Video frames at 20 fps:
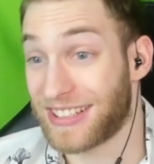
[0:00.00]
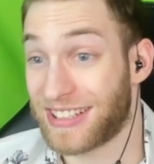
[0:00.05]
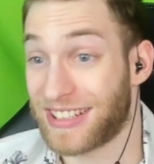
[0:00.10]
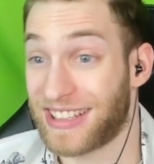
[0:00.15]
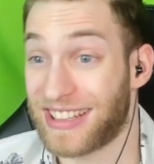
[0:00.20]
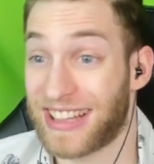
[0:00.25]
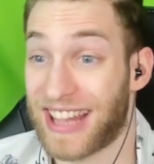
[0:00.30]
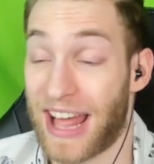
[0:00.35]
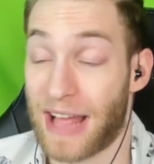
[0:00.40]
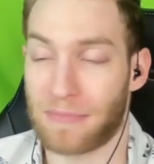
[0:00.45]

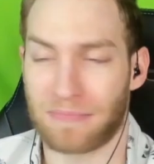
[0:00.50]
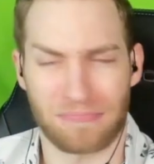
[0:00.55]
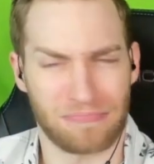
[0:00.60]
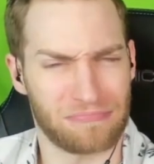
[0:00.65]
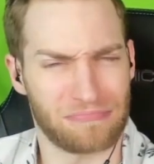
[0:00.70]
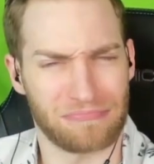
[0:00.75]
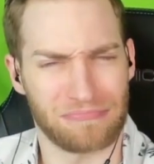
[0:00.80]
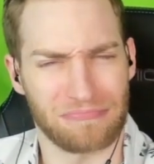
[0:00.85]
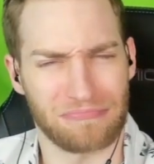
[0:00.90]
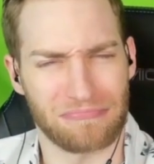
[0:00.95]
bloody La cycle
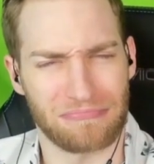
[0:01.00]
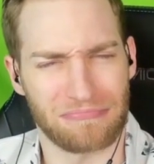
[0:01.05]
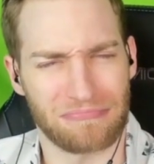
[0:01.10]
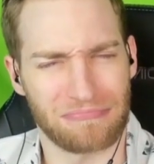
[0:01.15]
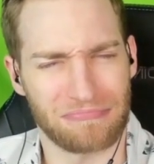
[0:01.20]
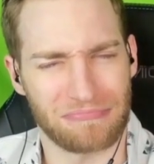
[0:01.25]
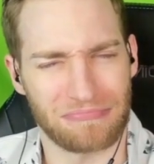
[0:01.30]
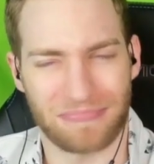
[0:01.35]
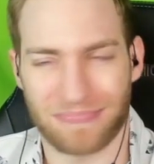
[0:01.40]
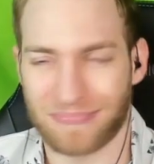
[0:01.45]
will never
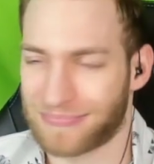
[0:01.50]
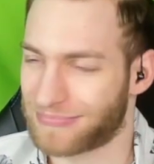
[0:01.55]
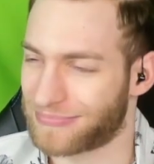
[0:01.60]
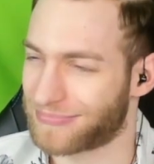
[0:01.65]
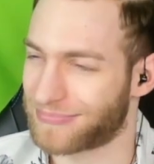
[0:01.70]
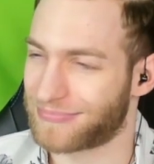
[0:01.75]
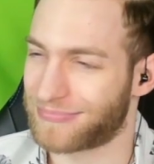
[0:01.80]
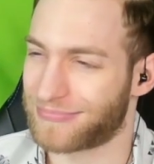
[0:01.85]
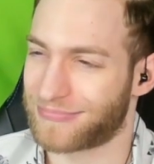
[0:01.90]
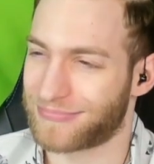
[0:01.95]
cease to
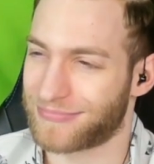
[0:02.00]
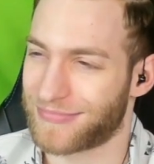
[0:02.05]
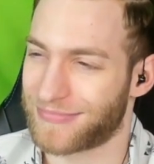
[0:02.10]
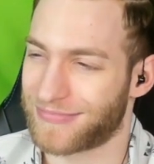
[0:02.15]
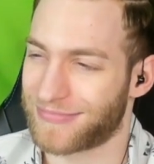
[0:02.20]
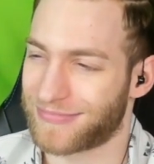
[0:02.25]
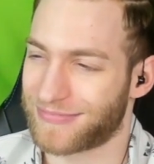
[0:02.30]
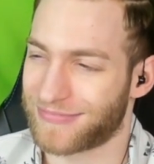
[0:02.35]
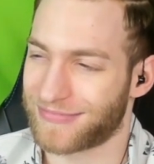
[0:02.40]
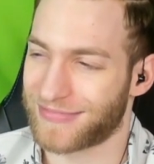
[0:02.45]
continue.
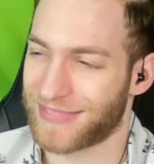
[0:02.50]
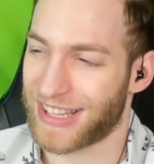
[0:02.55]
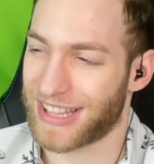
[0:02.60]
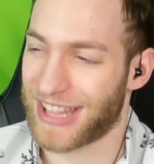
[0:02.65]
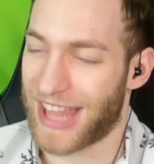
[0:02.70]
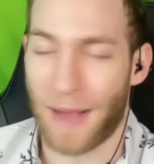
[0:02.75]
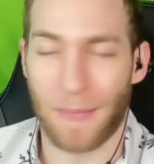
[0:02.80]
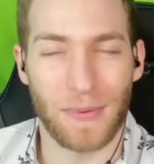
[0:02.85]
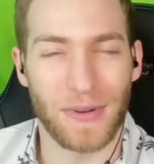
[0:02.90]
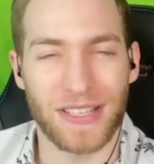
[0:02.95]
Lapras,
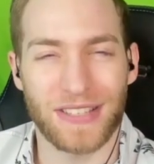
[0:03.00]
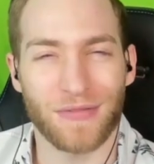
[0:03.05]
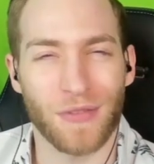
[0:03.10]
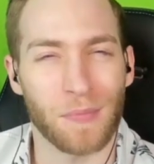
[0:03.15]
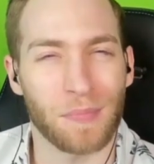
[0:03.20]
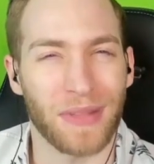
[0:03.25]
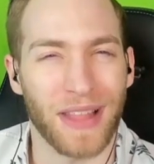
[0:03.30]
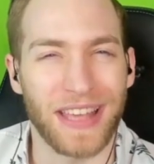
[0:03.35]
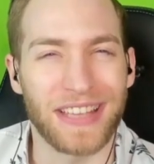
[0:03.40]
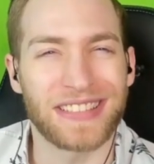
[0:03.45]
Lapras
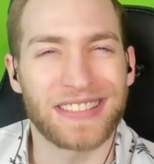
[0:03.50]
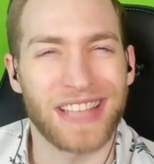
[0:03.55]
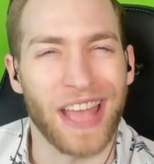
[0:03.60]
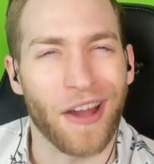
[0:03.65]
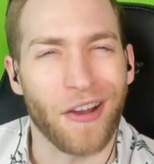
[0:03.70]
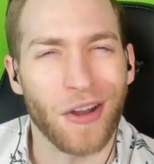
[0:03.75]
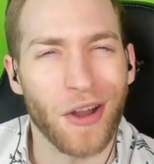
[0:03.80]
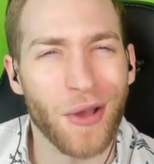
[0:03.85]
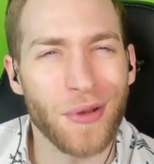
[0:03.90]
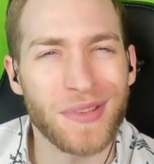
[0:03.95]
replaced
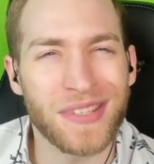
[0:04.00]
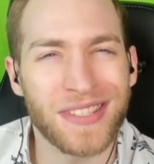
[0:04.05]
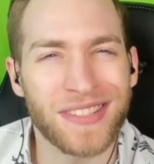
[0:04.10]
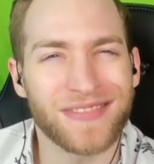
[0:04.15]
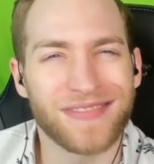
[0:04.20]
Gyarados?